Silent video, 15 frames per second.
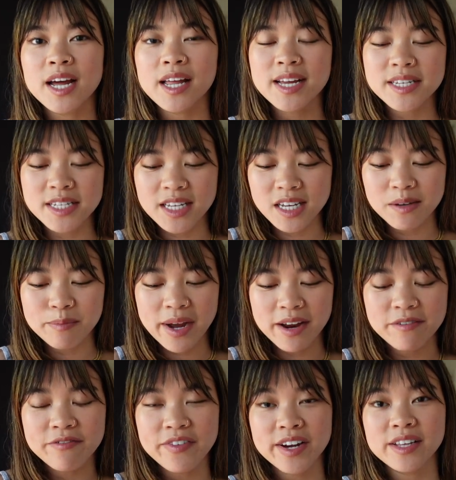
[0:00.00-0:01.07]
I like to keep
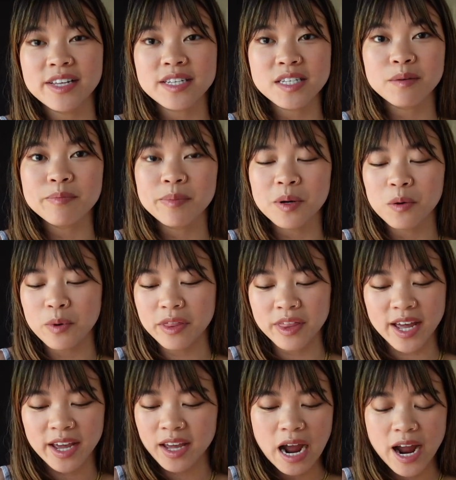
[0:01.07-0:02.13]
mine fairly simple with
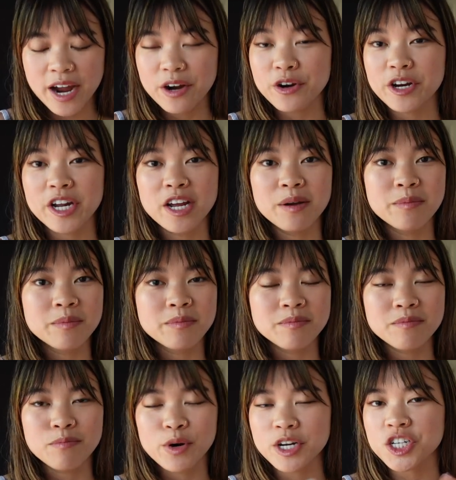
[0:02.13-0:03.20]
like eye cream,
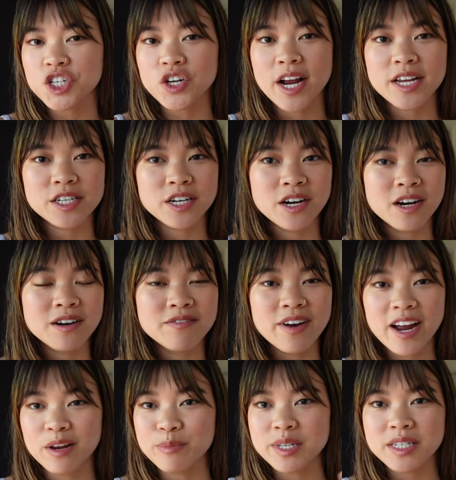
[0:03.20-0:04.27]
moisturizer,
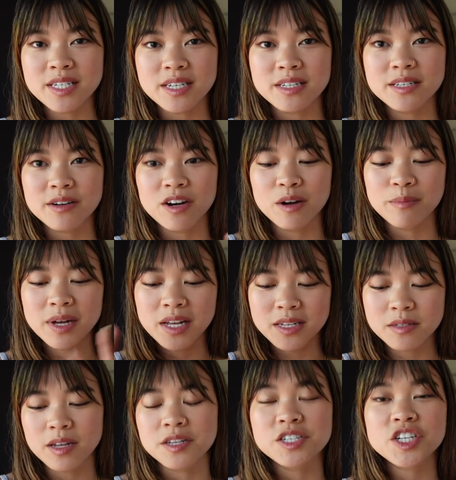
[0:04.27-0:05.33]
vitamin C serum,
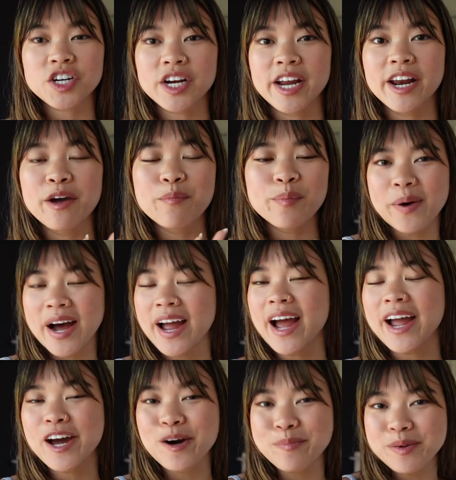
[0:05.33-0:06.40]
sunscreen. But
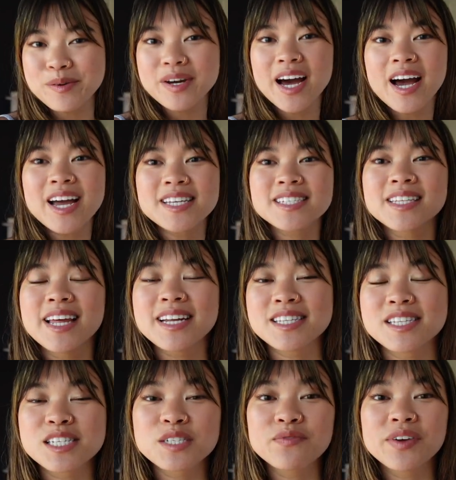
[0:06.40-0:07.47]
I hope you guys
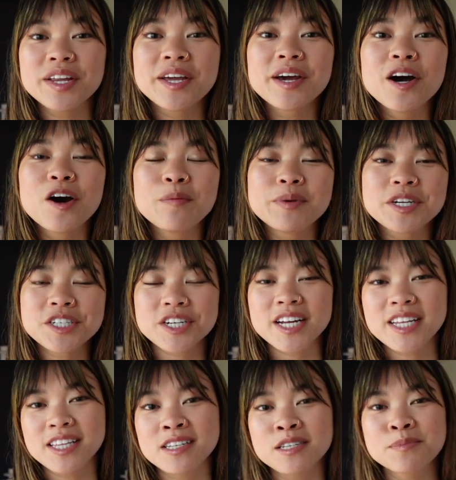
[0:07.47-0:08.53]
liked this video. Be sure to
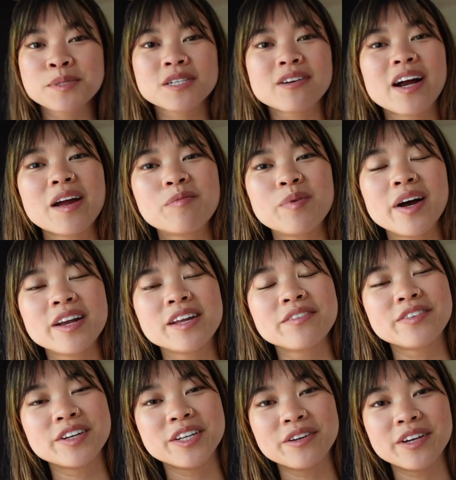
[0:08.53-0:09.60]
hit the subscribe button if
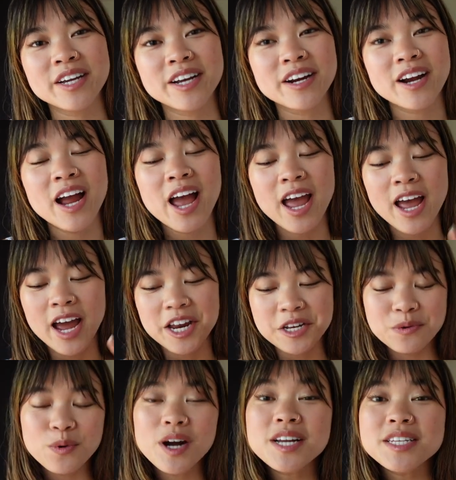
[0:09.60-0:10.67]
you're new here and
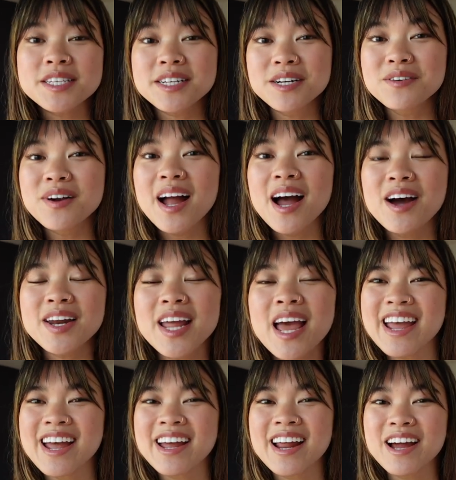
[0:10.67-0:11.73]
you want to stick around,
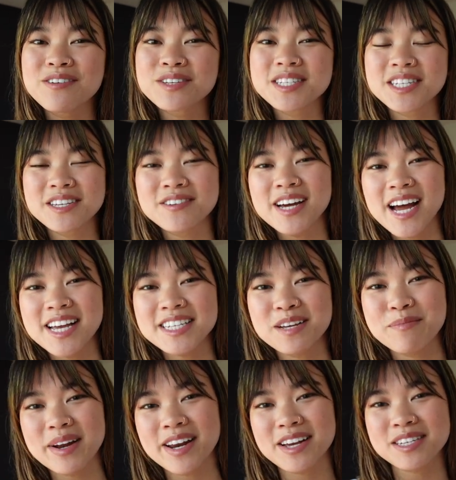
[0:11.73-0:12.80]
and I will see you guys in
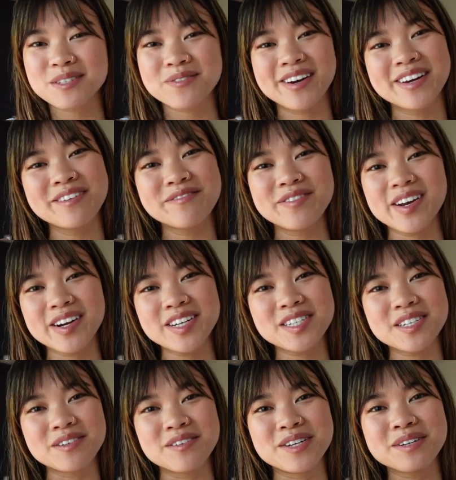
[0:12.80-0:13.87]
my next one very
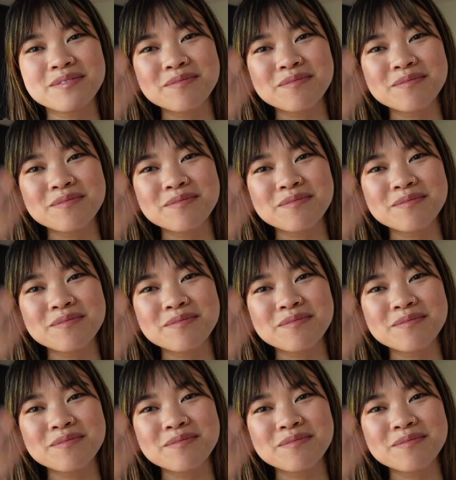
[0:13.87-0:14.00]
soon.